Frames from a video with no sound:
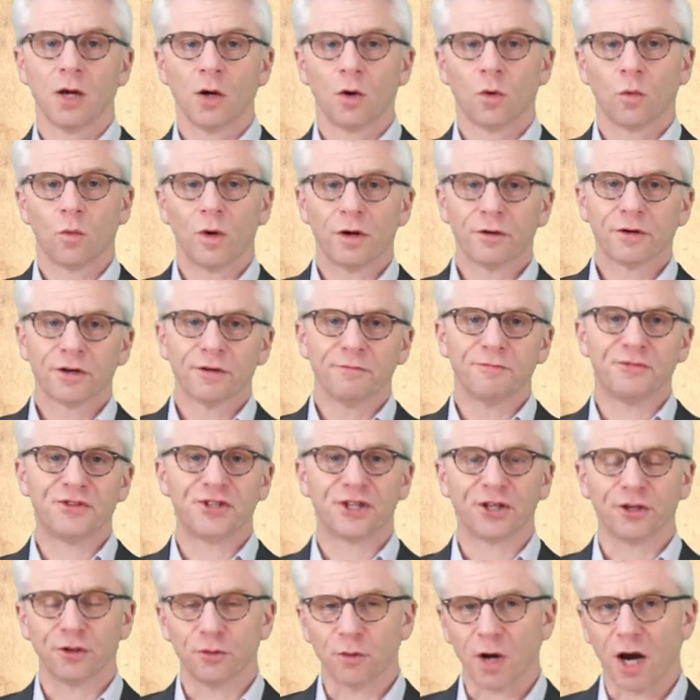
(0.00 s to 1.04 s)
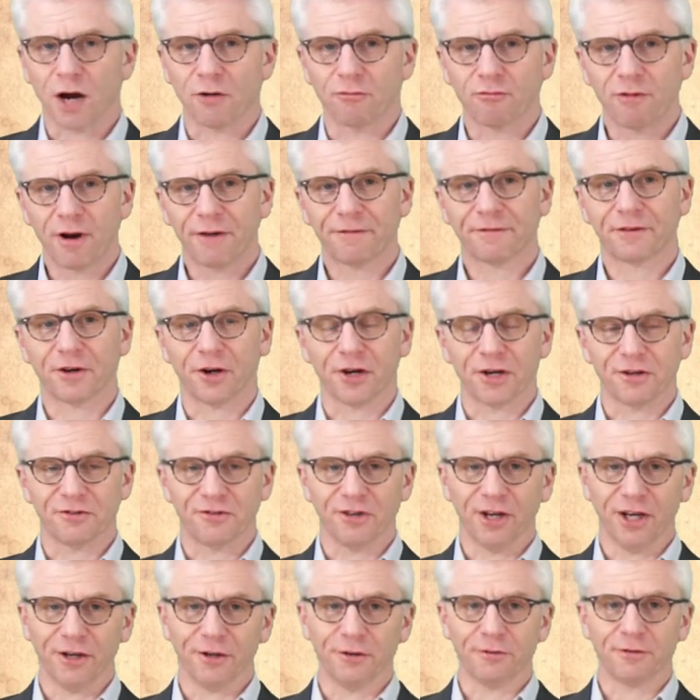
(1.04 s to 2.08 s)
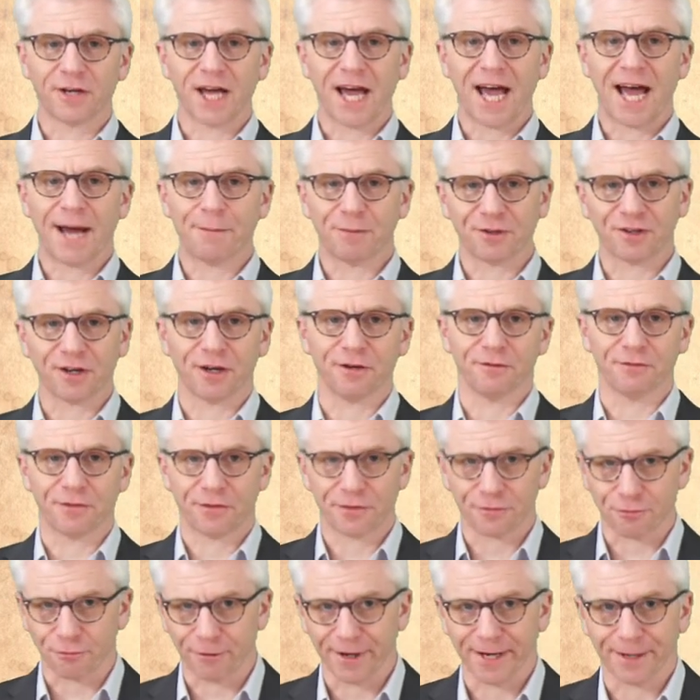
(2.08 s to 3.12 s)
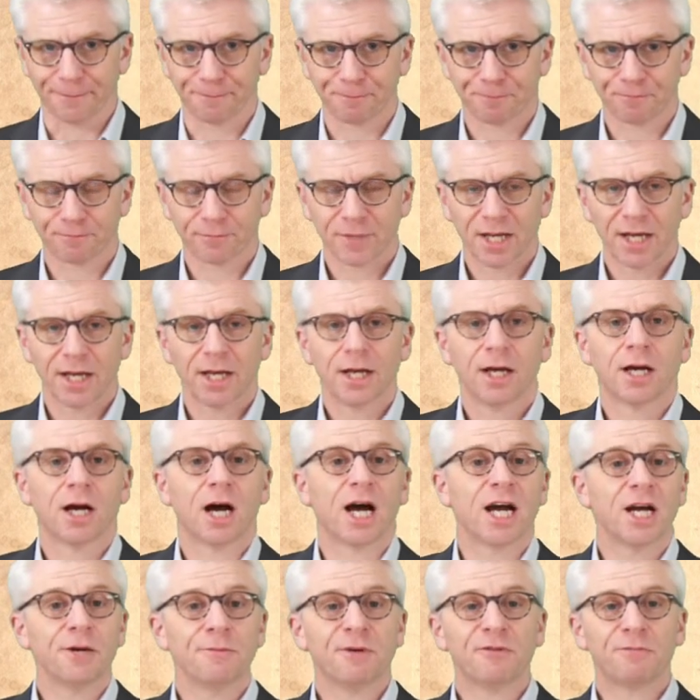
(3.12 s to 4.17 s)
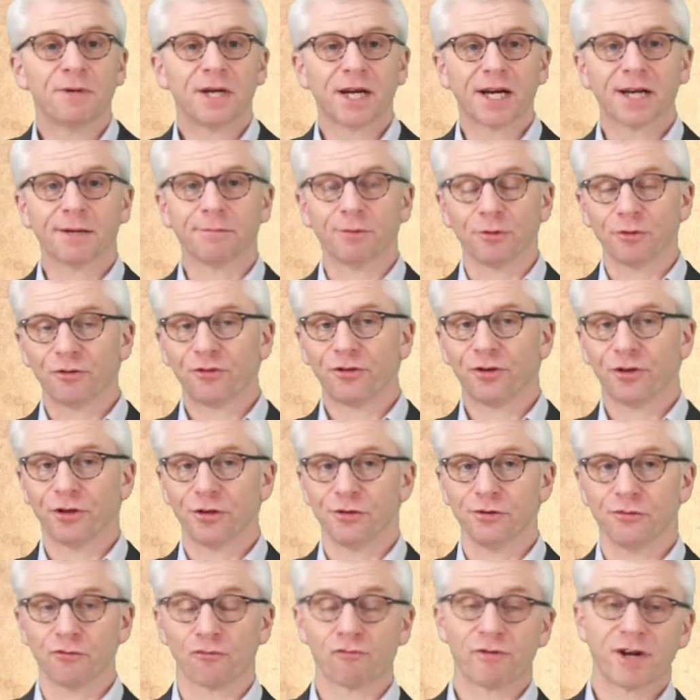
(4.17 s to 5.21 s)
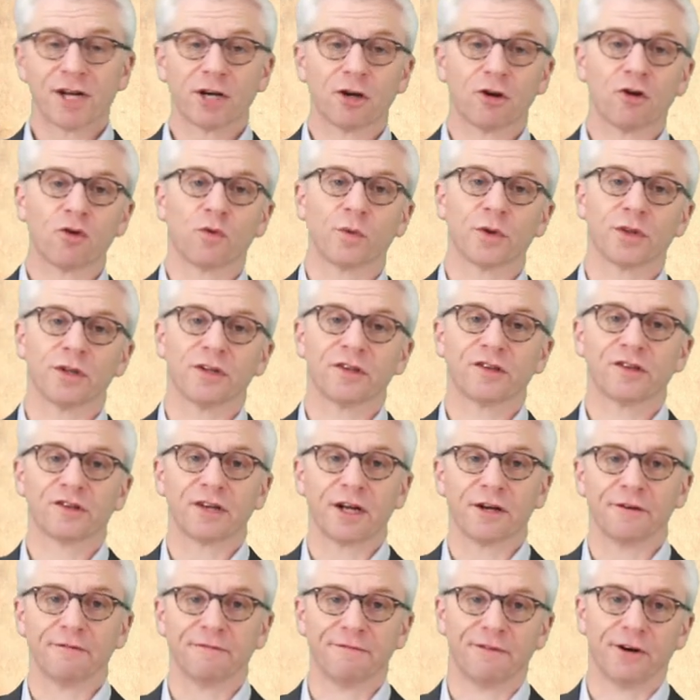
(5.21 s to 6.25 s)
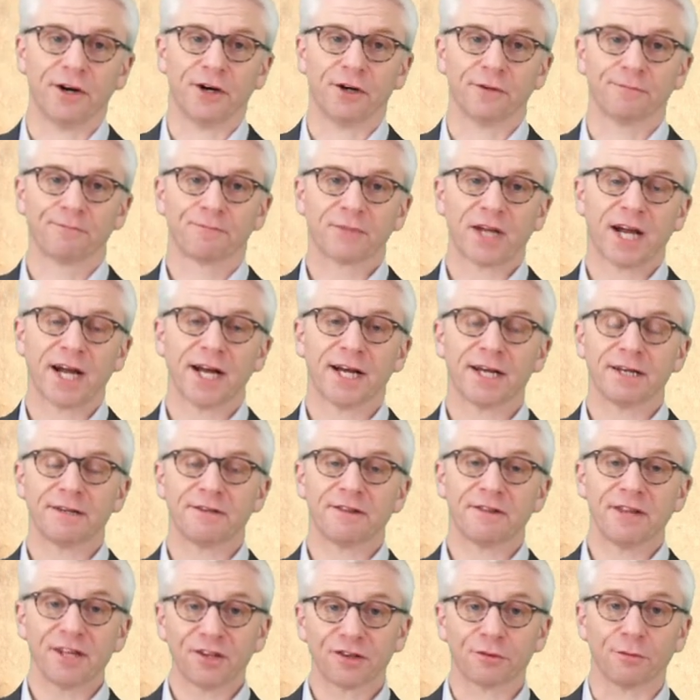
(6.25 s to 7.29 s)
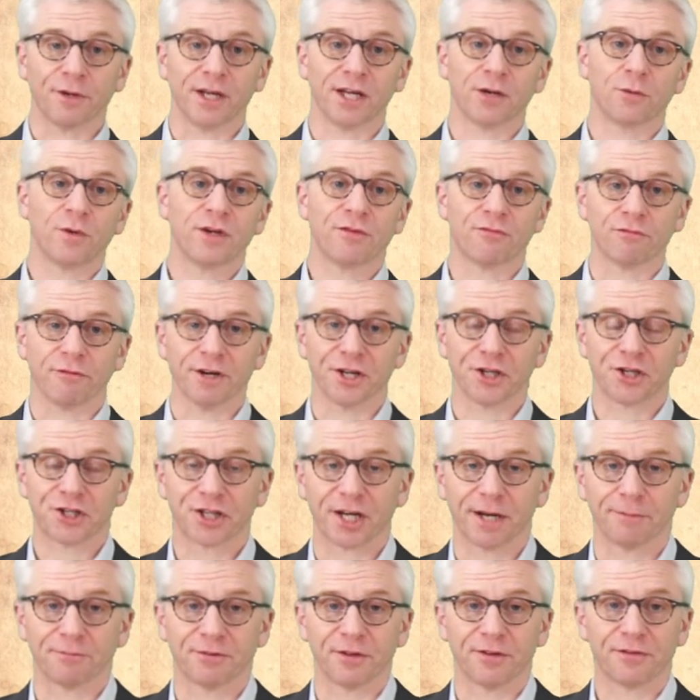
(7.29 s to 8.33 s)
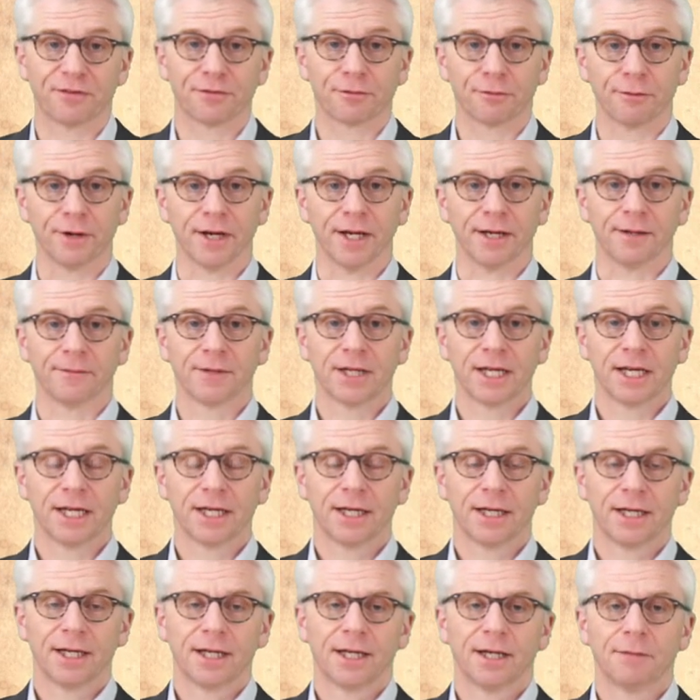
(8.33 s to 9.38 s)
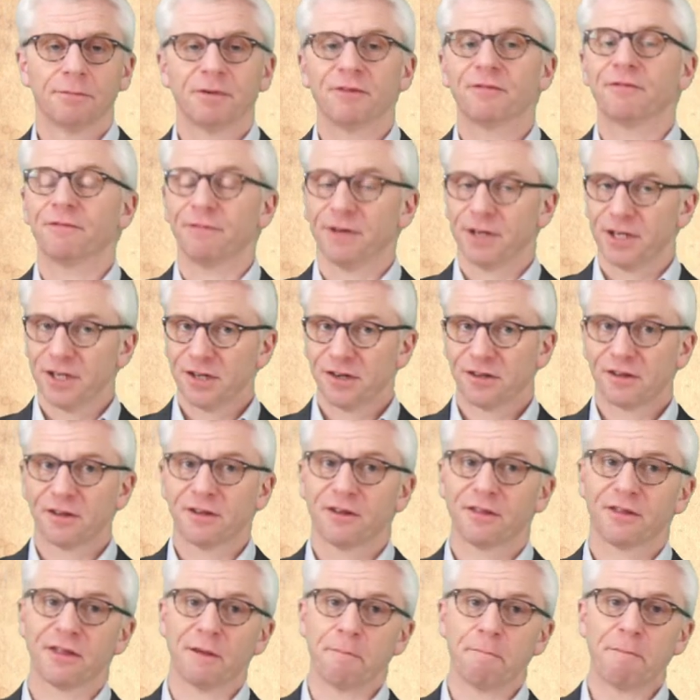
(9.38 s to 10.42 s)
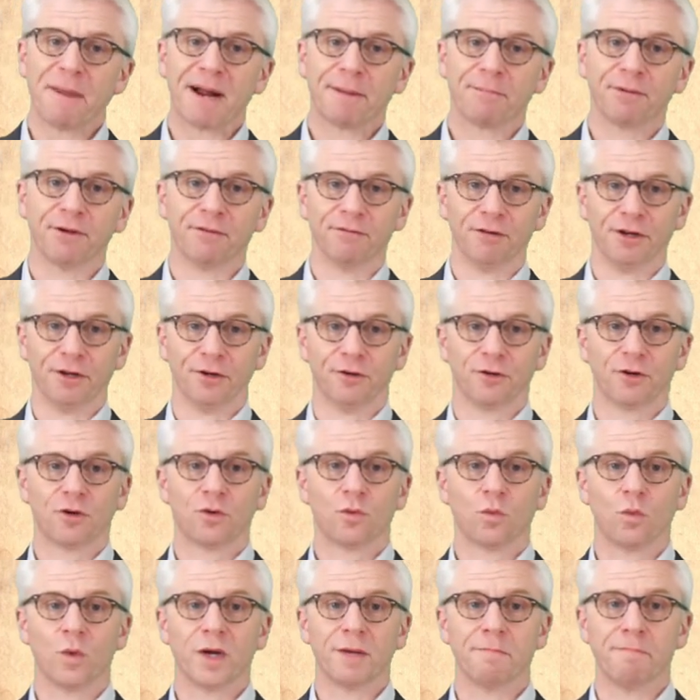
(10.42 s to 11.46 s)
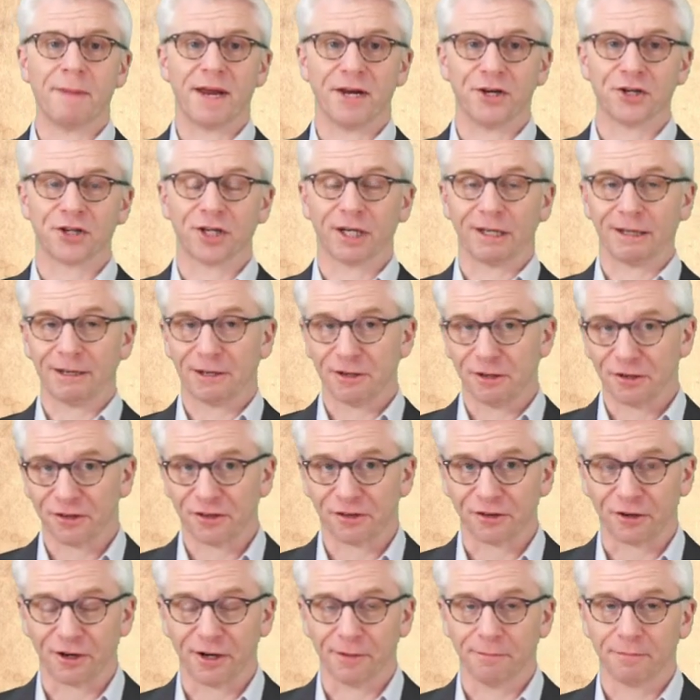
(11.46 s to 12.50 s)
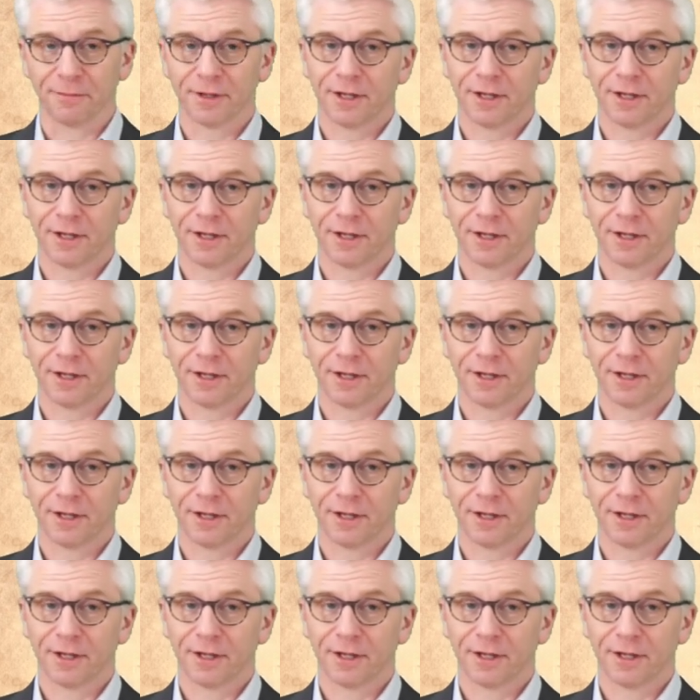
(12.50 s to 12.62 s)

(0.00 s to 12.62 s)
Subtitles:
Welcome to A Rough Guide to Luke, episode 3. I hope you've been able to read along with us so far, and this week we've reached chapter 3. But first, the map of Luke we mentioned last time.